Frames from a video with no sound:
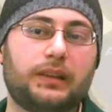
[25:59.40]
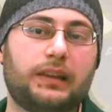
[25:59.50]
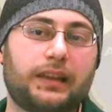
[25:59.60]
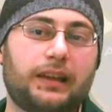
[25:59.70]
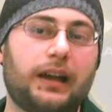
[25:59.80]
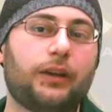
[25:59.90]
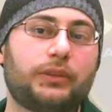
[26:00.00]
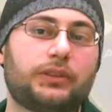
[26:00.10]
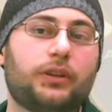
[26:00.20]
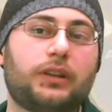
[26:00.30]
like I
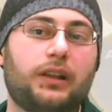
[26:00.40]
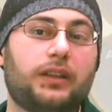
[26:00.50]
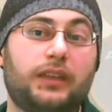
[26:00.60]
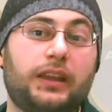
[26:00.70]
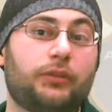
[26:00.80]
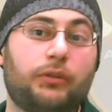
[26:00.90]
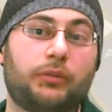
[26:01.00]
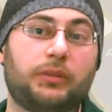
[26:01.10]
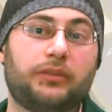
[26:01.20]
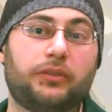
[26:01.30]
always thought Allah's angry
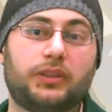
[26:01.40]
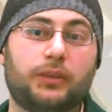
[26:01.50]
with me for